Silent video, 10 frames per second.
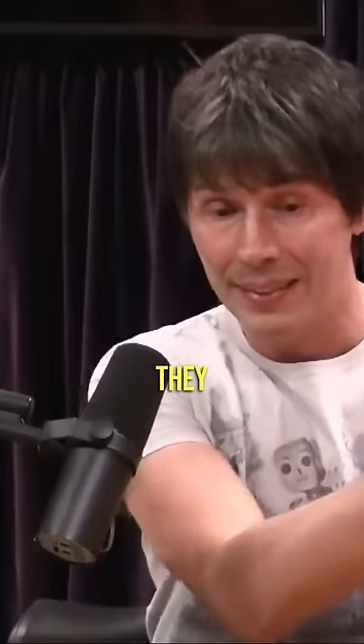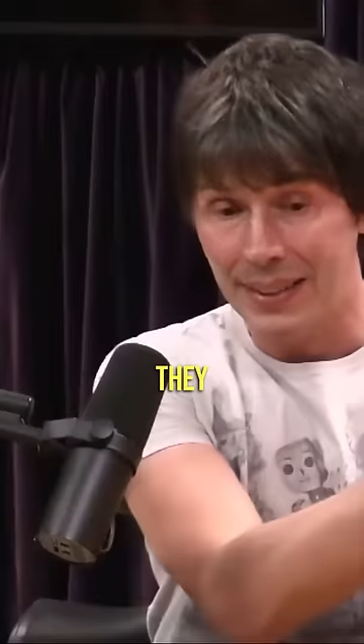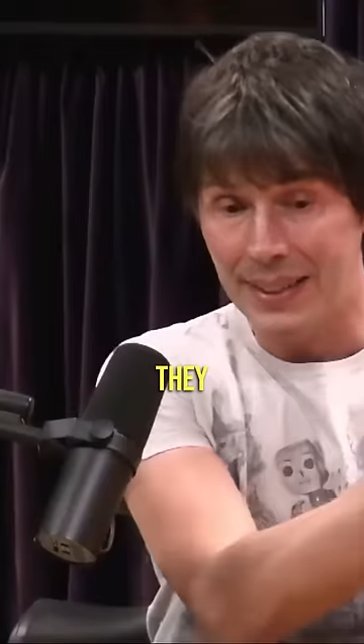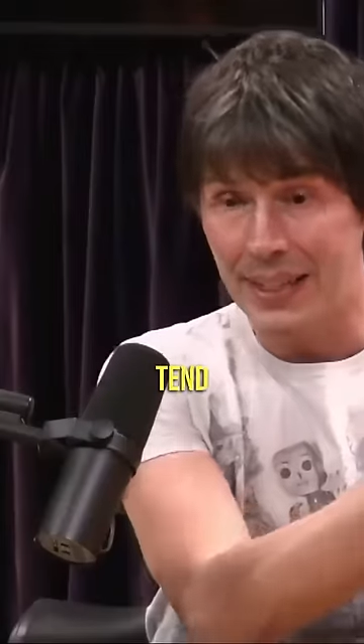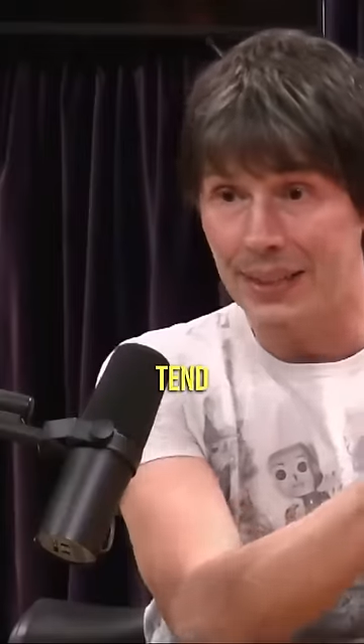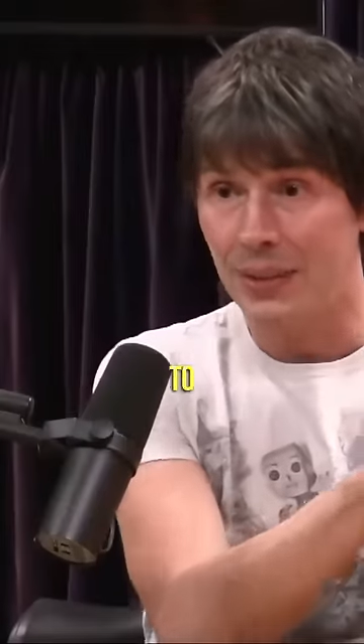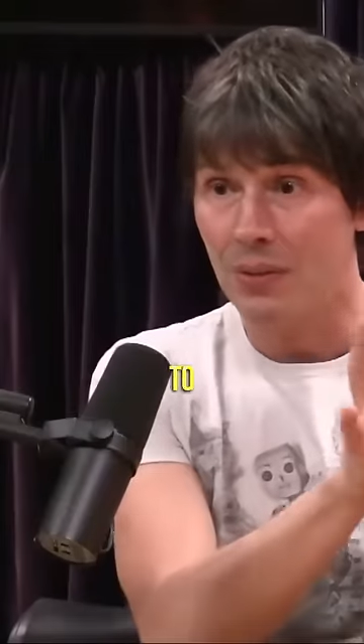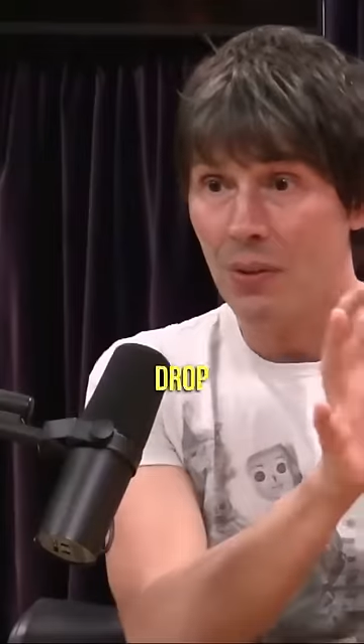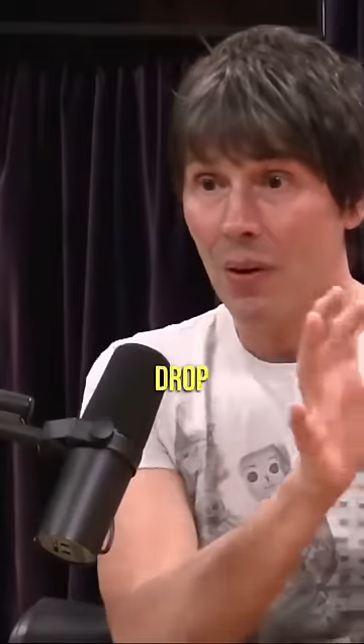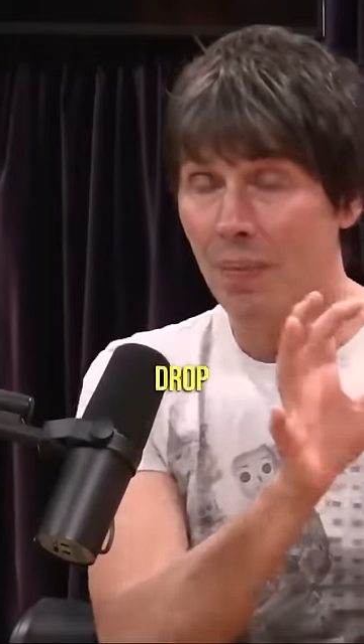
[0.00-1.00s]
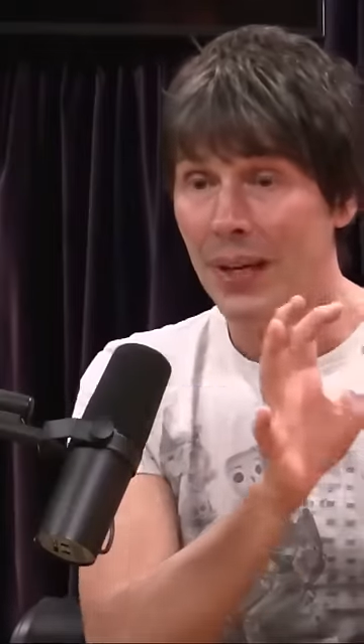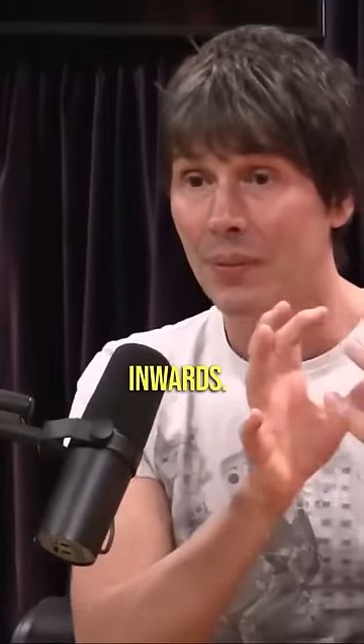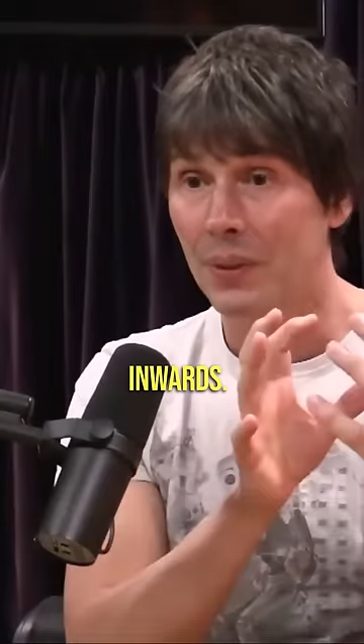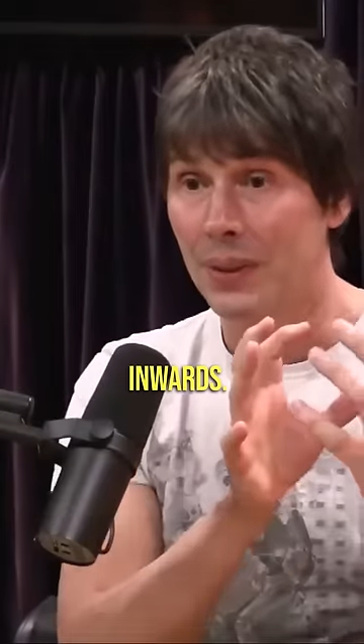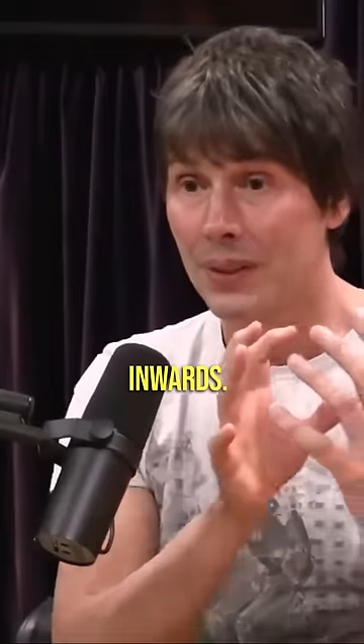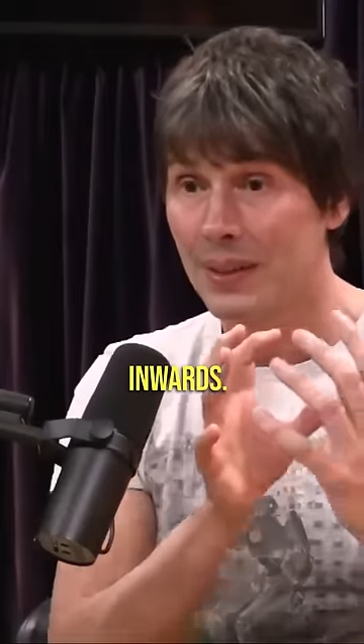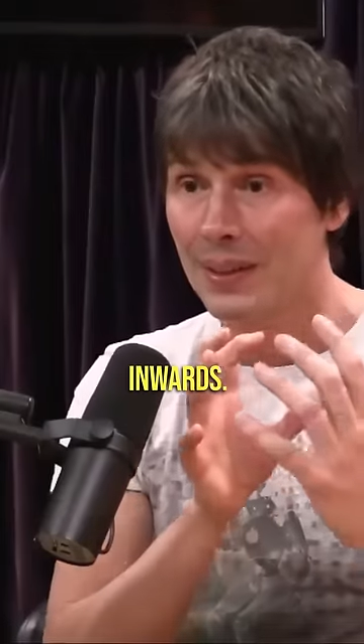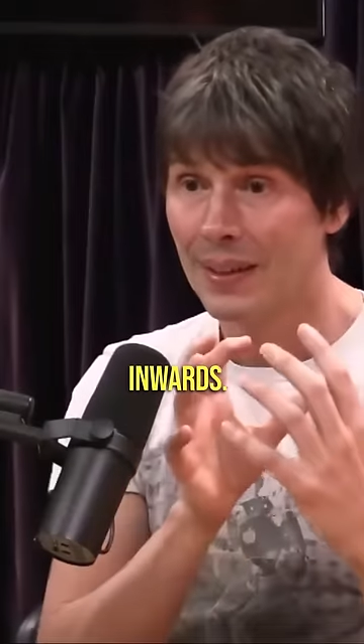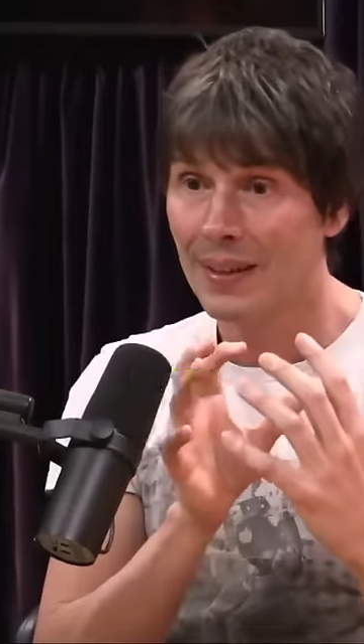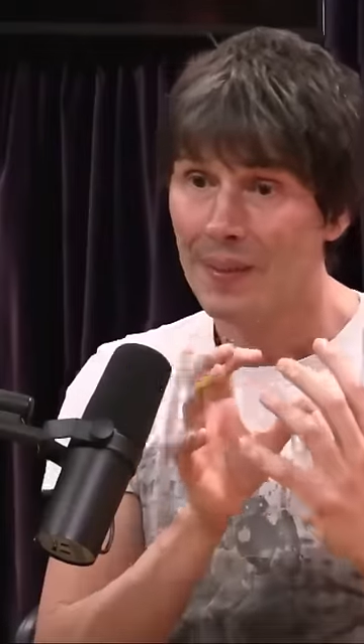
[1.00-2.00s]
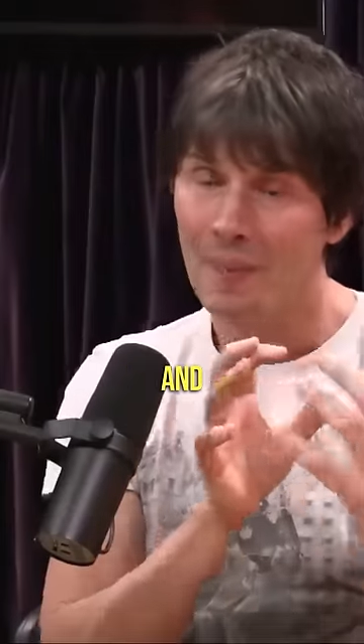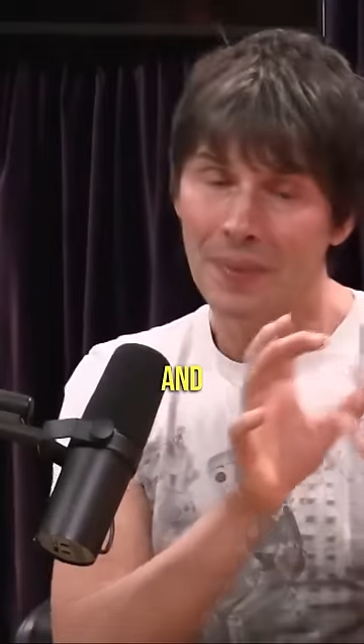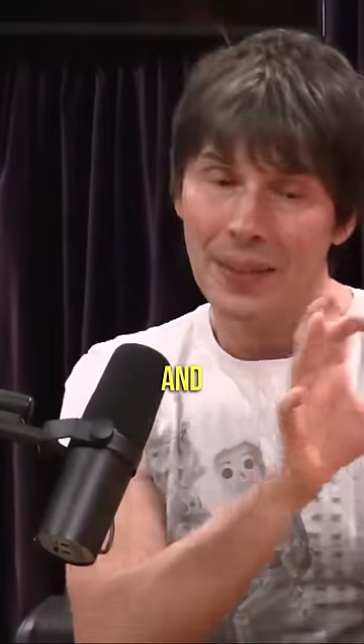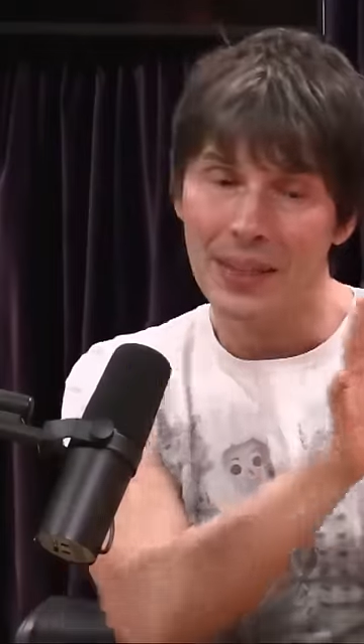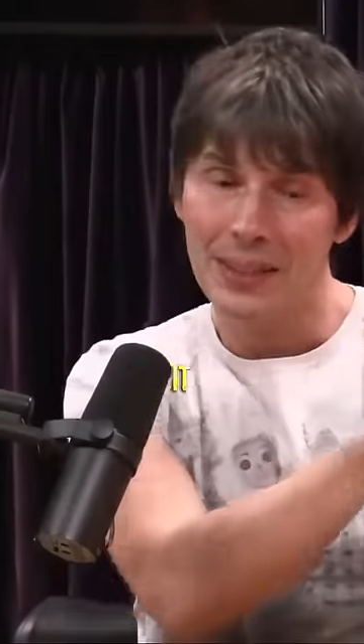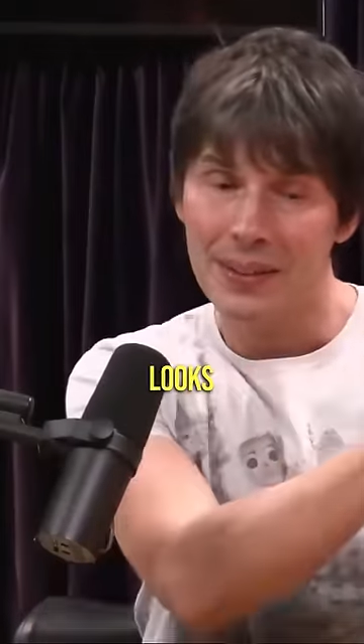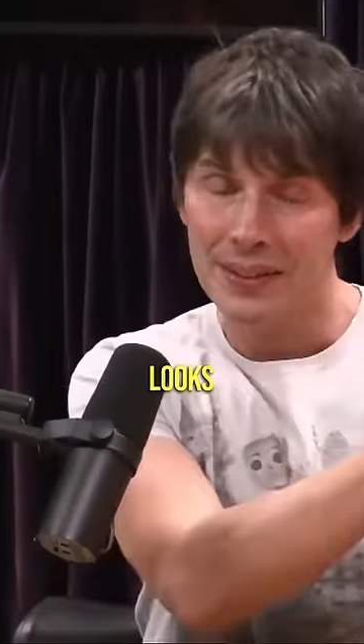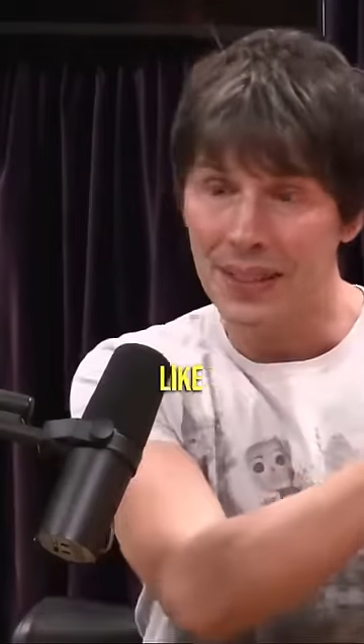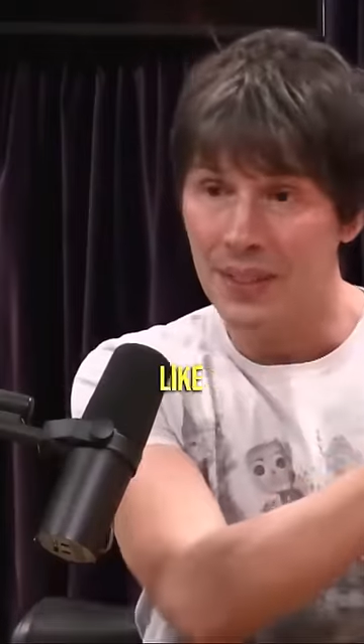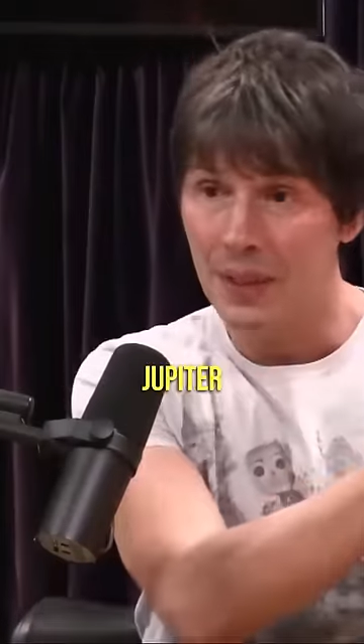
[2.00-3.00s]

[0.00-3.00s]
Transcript: they tend to drop inwards. And it looks like